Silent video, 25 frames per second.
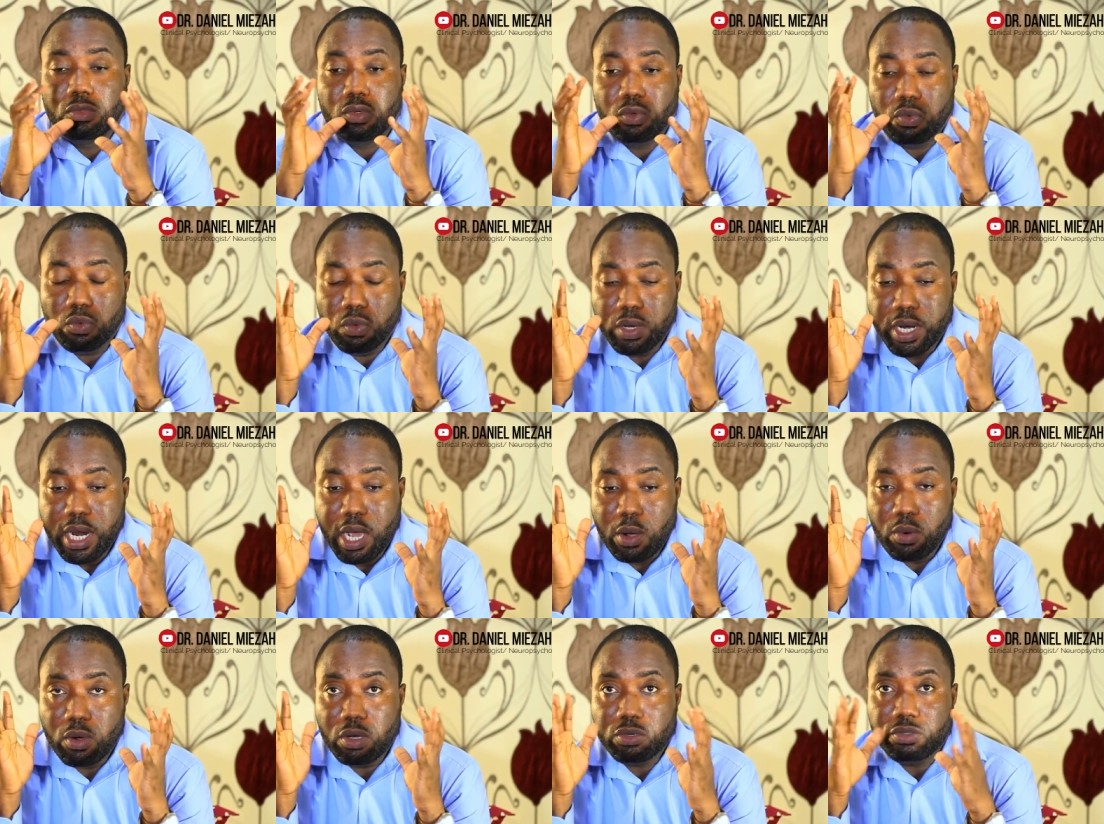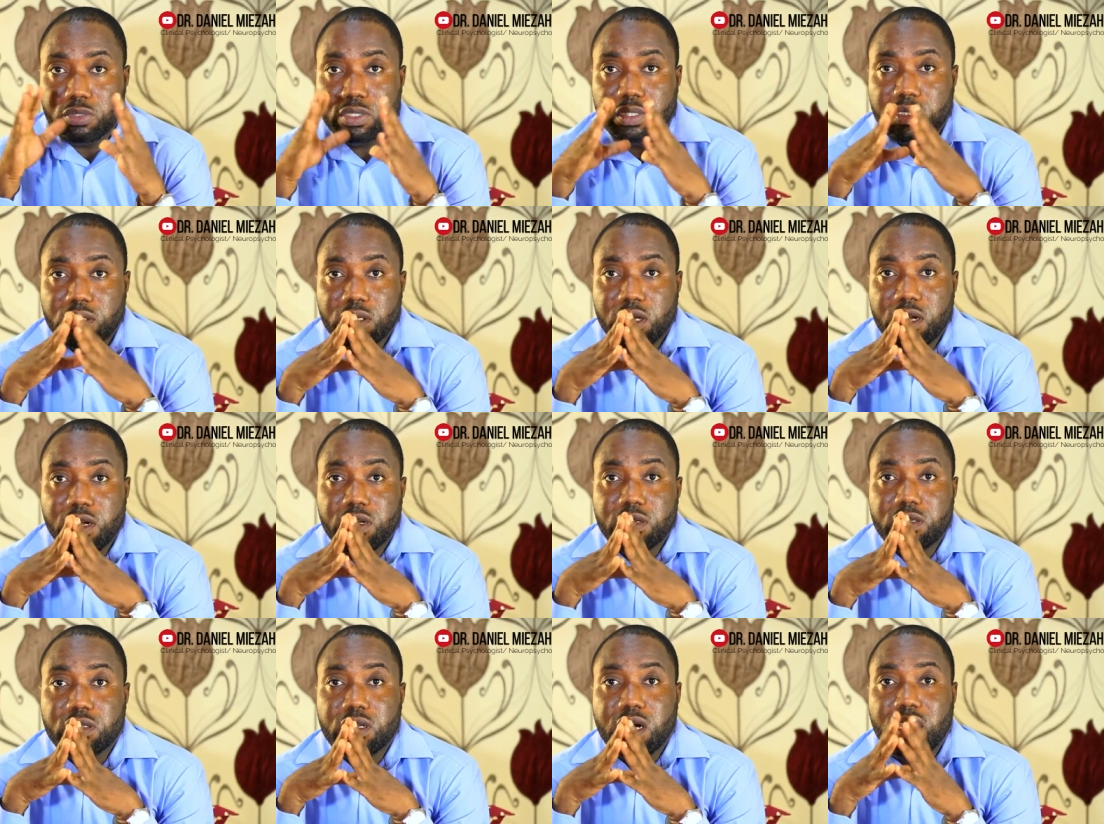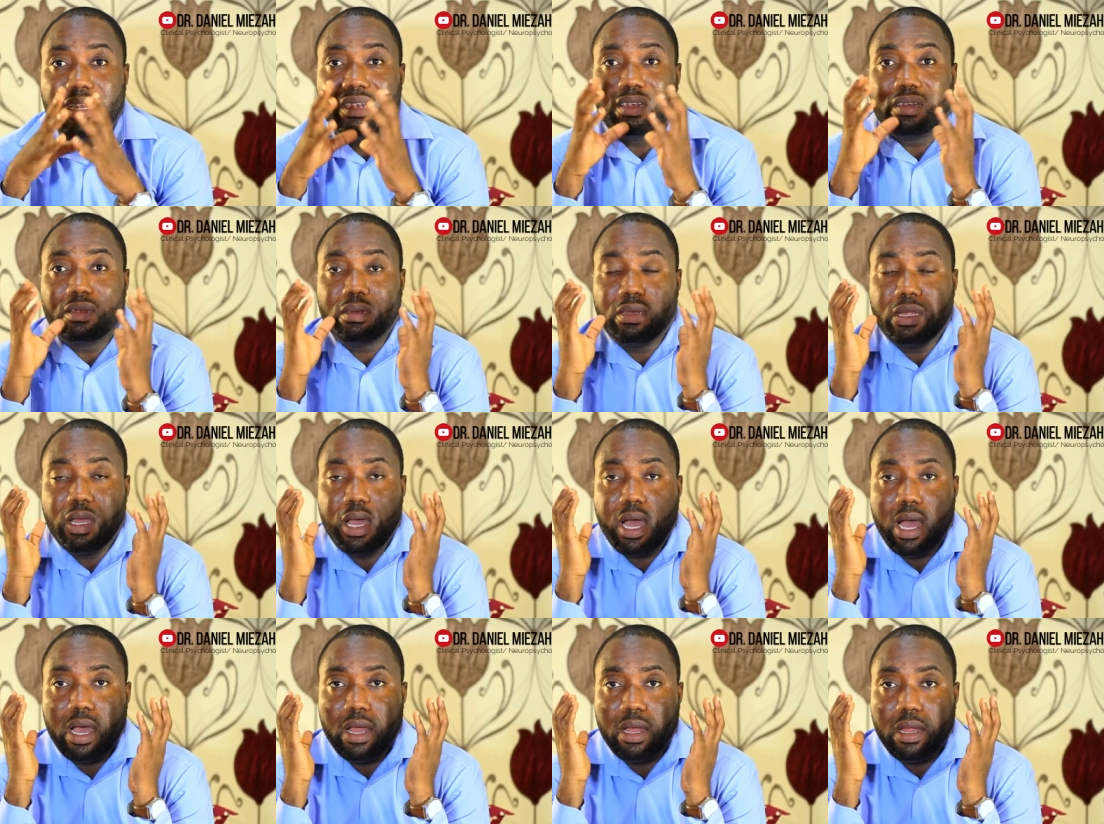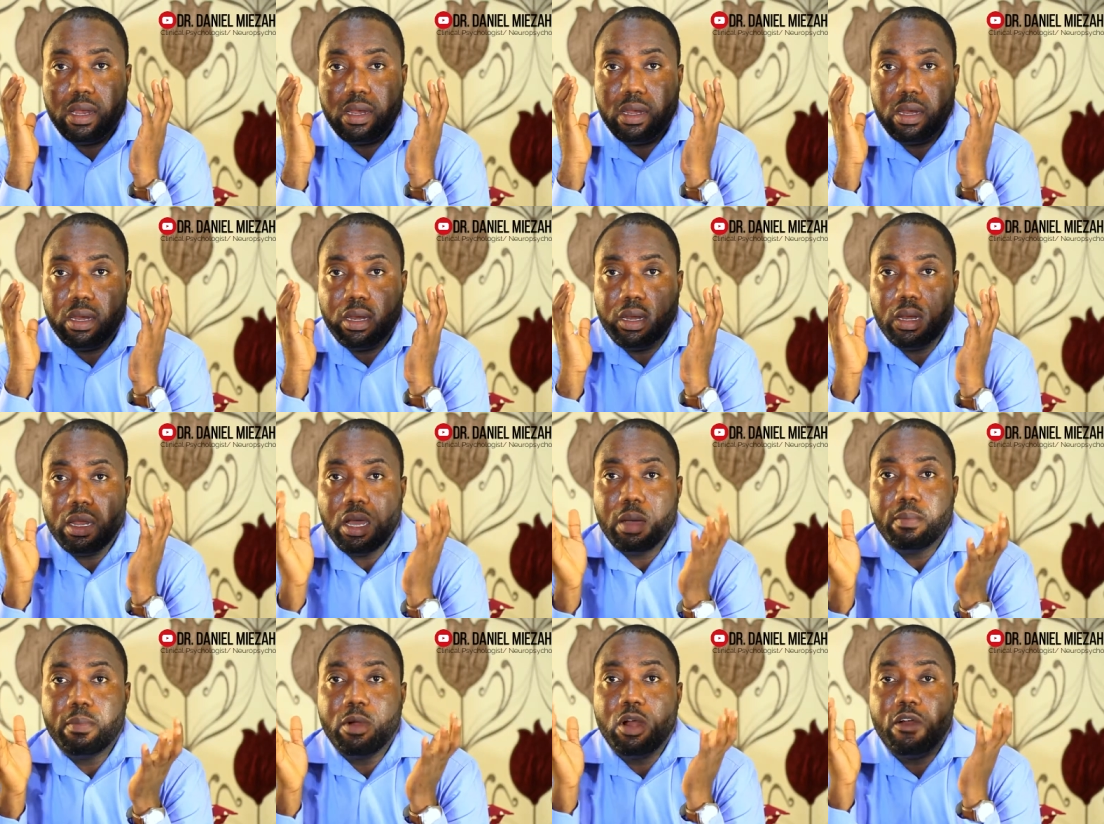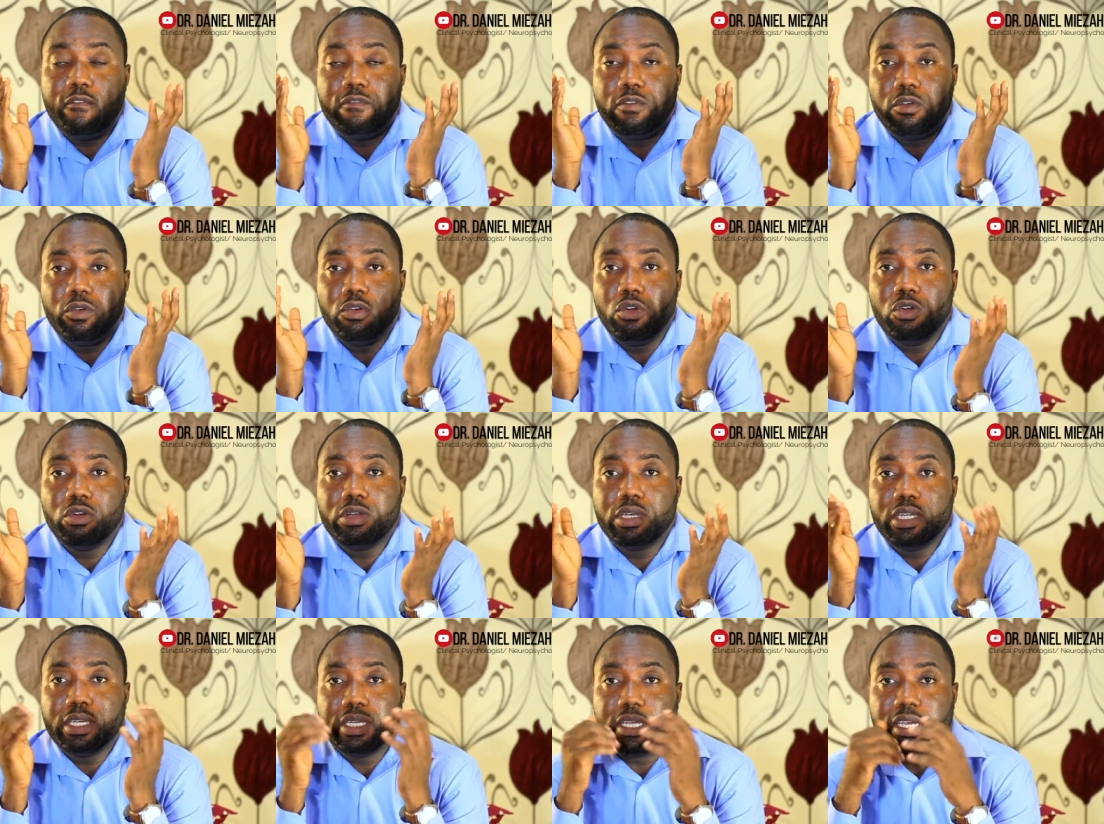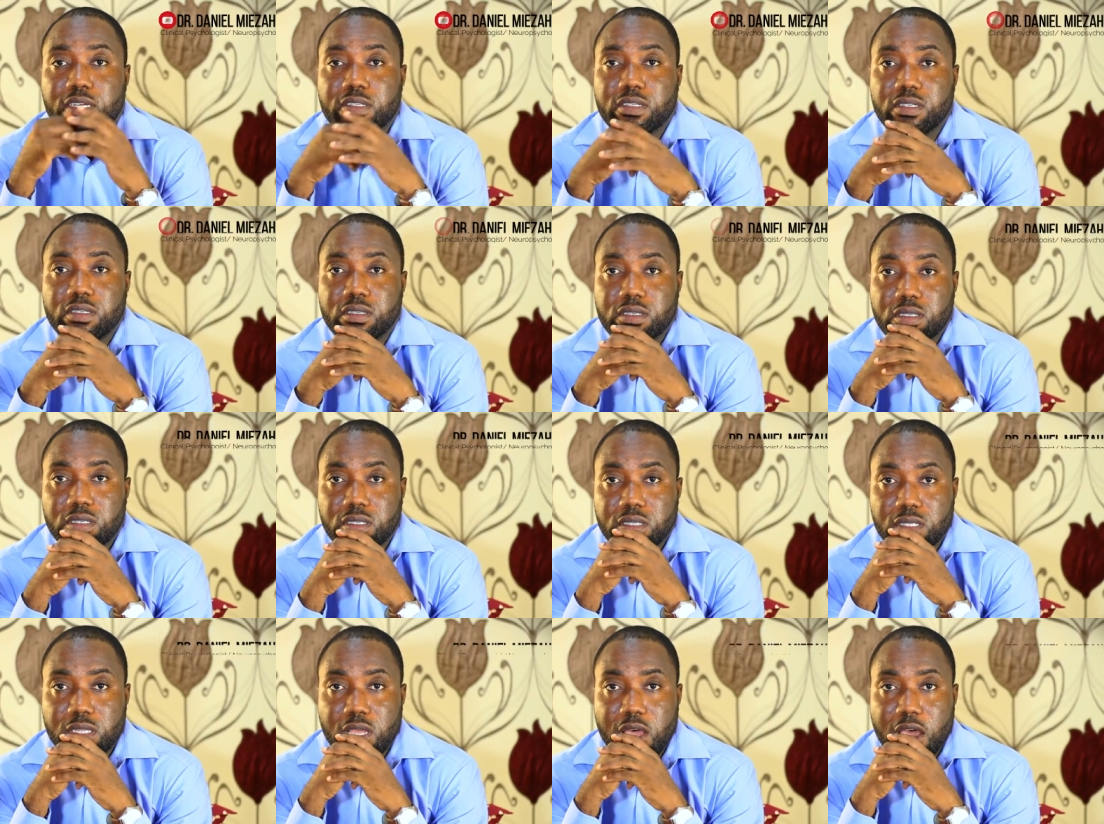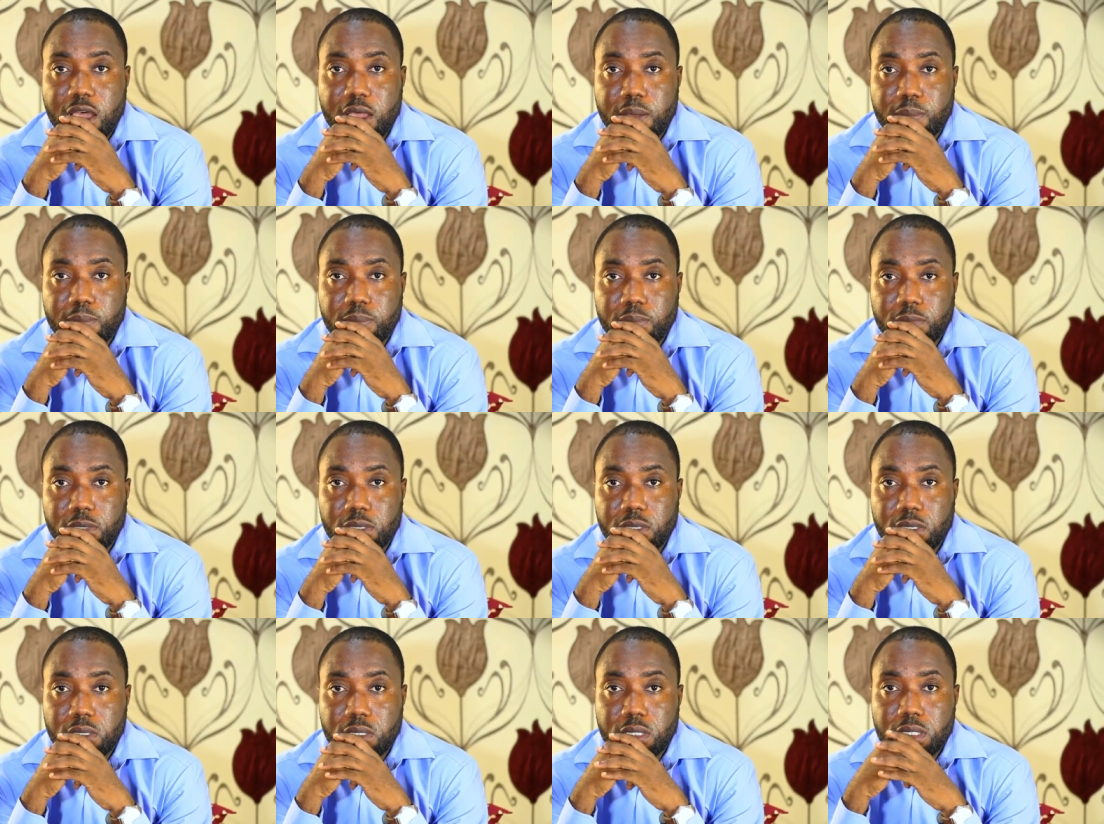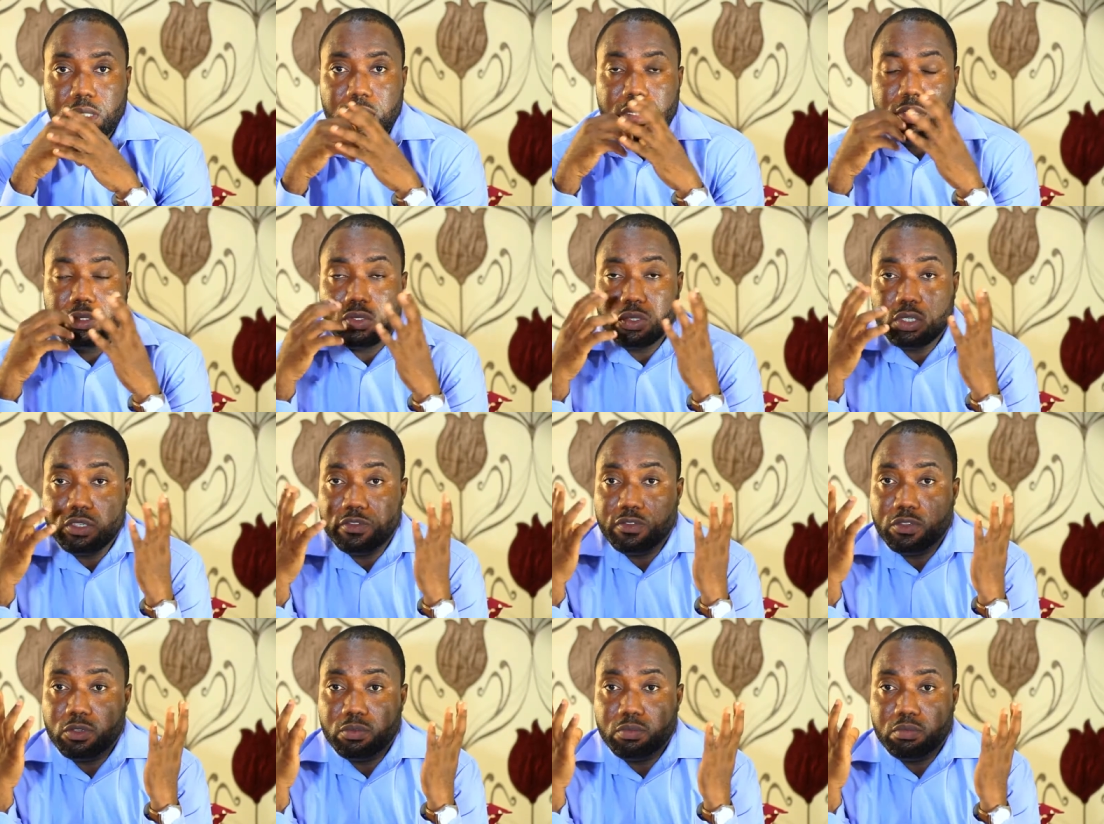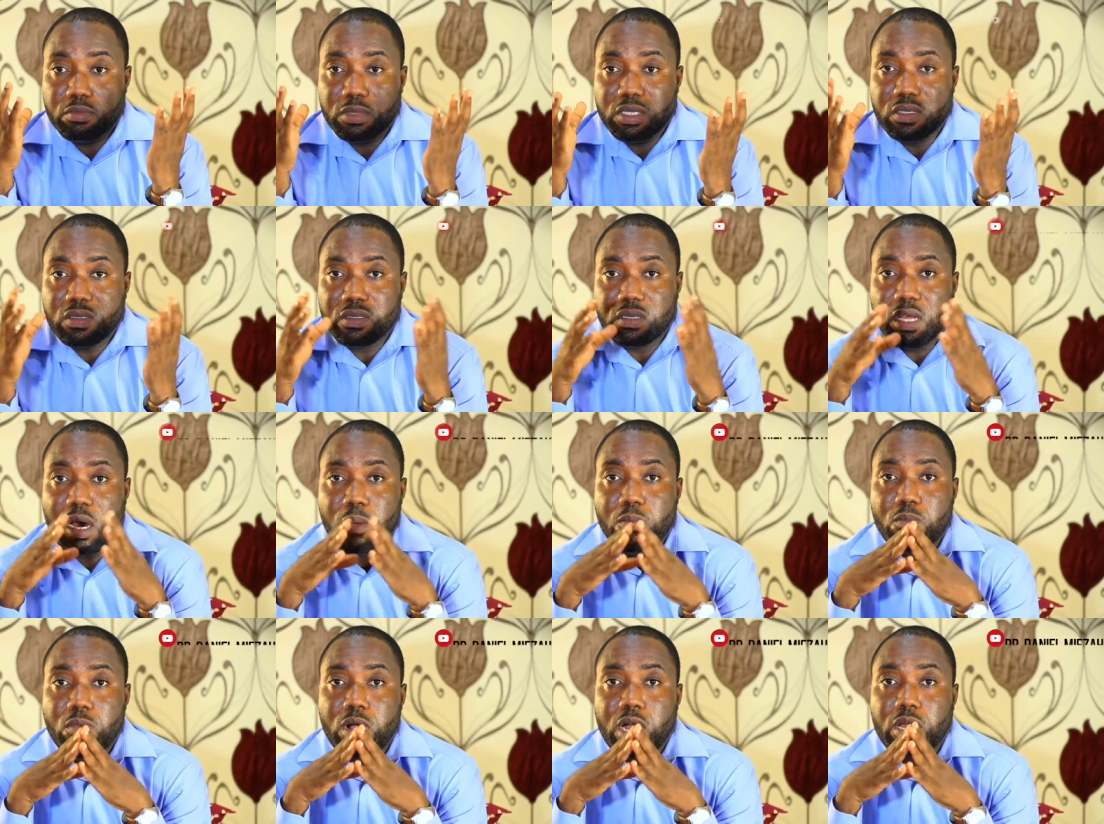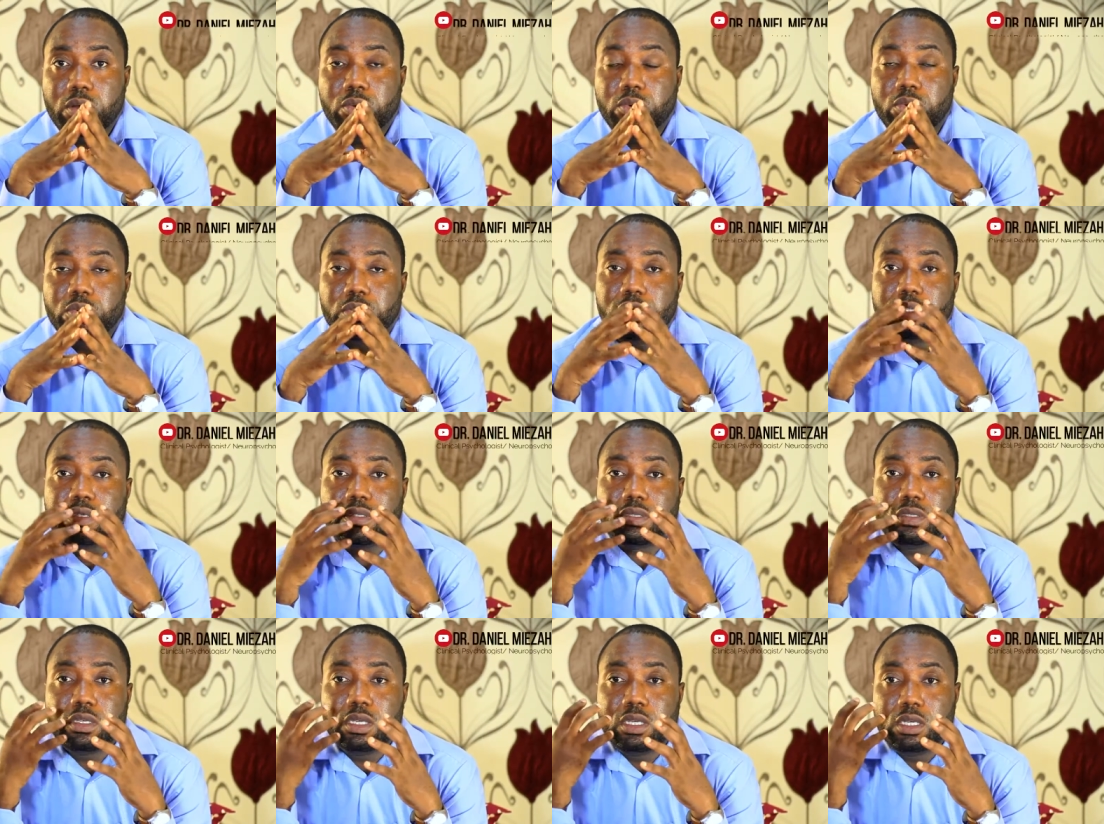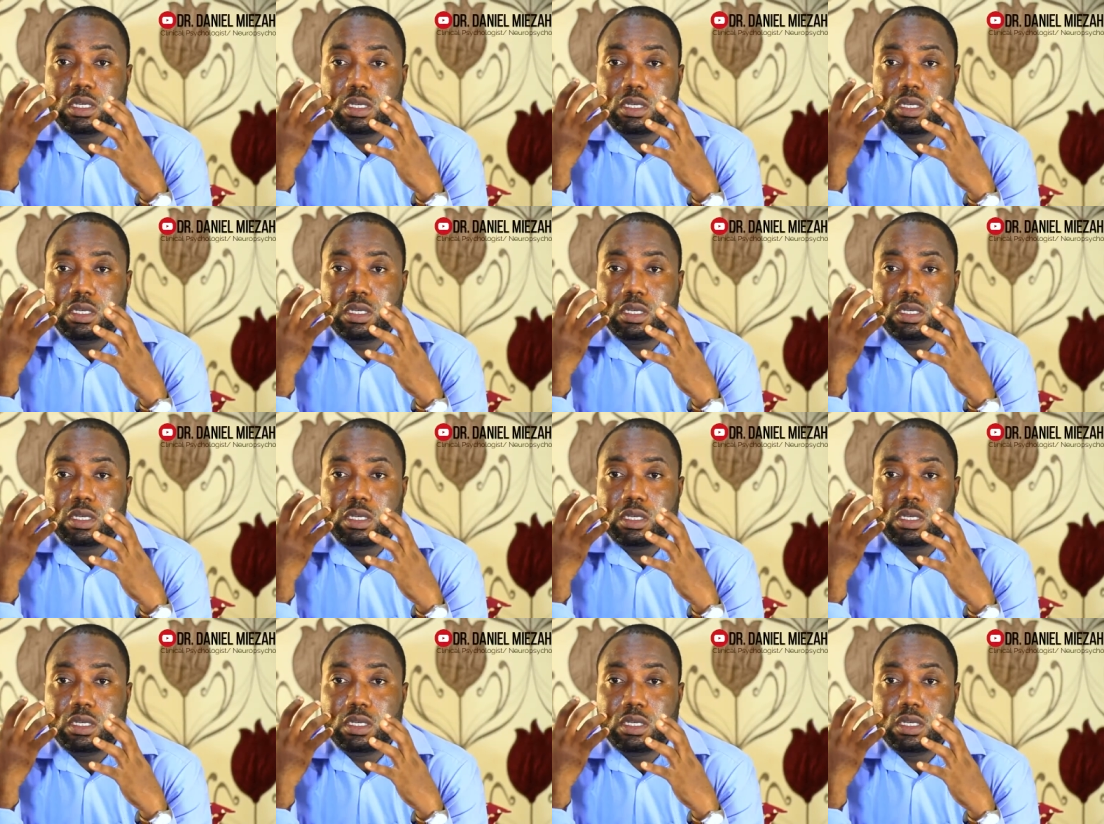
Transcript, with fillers: What I want to say is that there are a number of gold diggers in this time. So if you meet someone who is